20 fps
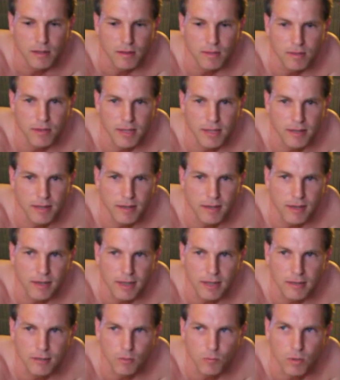Then I
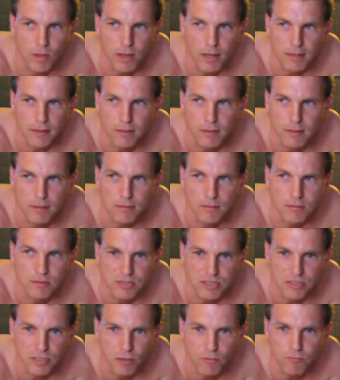got to where I can
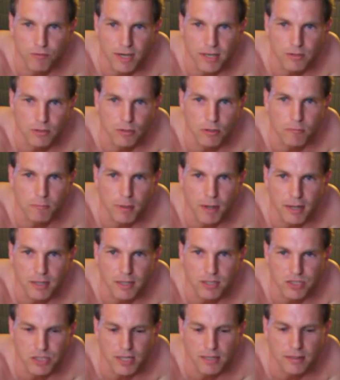still fight through the body
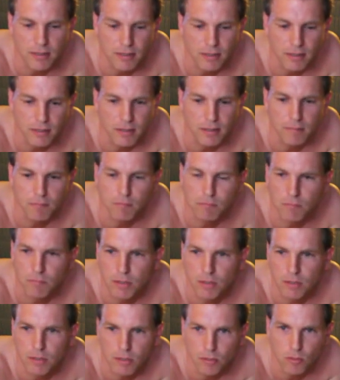shaking, and
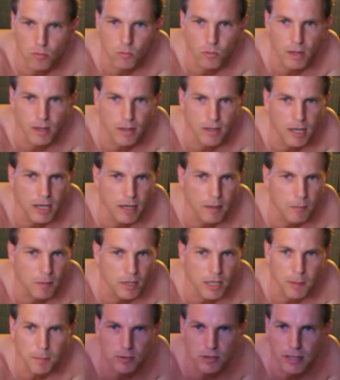a
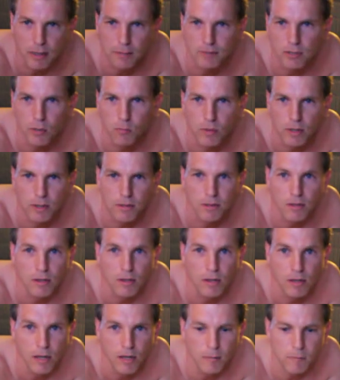couple times I went
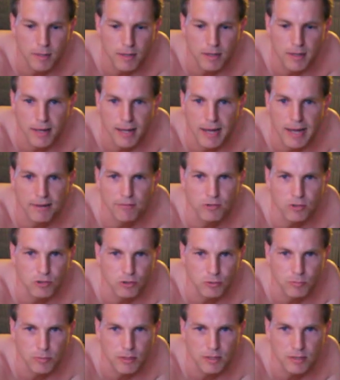1.5 minutes to
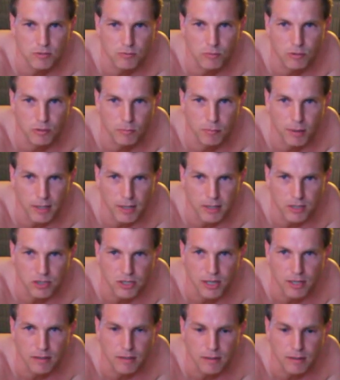2 minutes with the body
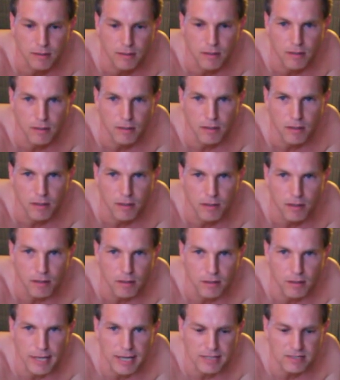shaking.
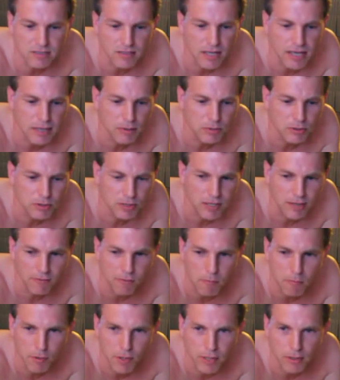Last night was kind of
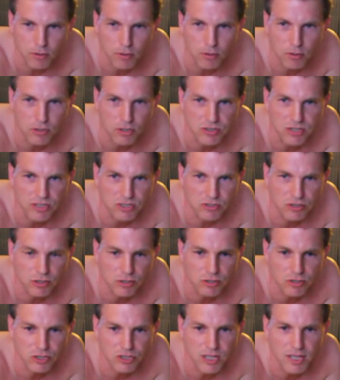a breakthrough because I
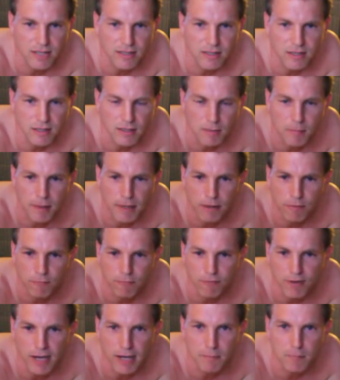started shaking about
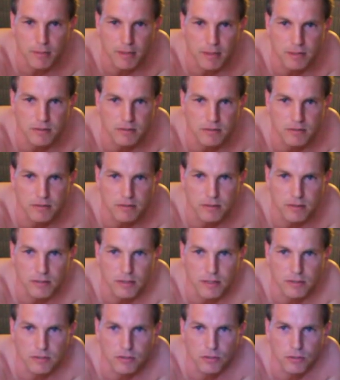5 minutes
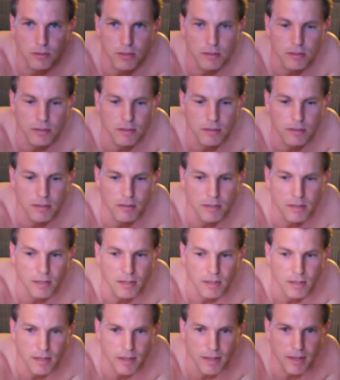into it,
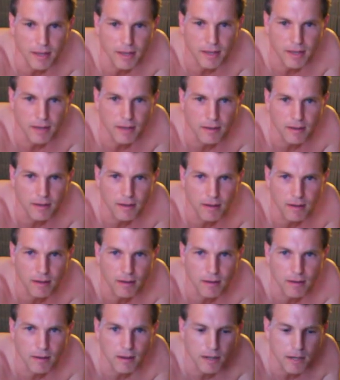and
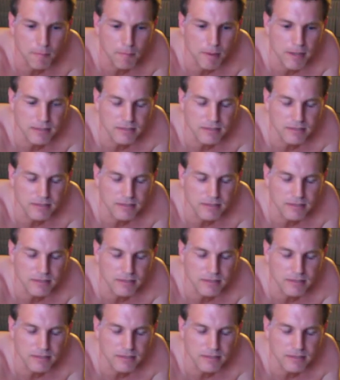I